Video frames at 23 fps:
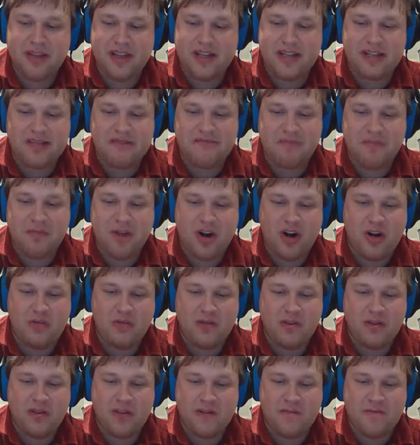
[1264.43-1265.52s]
place of
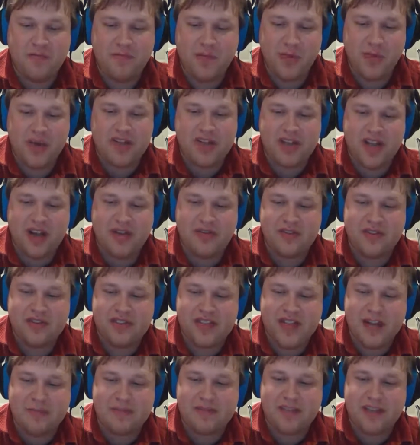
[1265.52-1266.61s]
marble and went down the
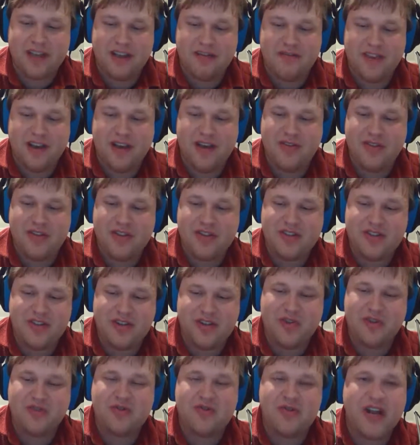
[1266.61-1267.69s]
steps, I found the
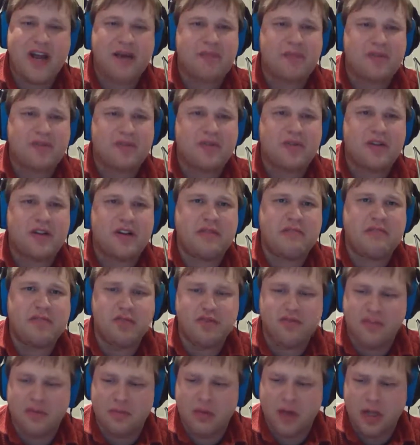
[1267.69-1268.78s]
stone trap door
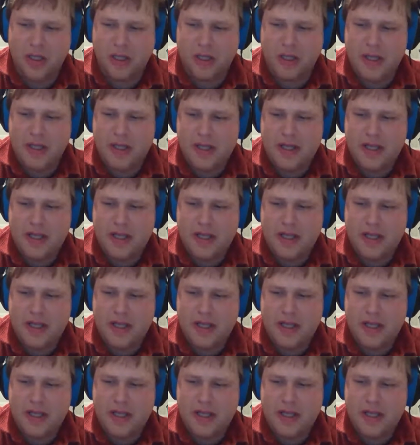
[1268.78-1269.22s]
immovable.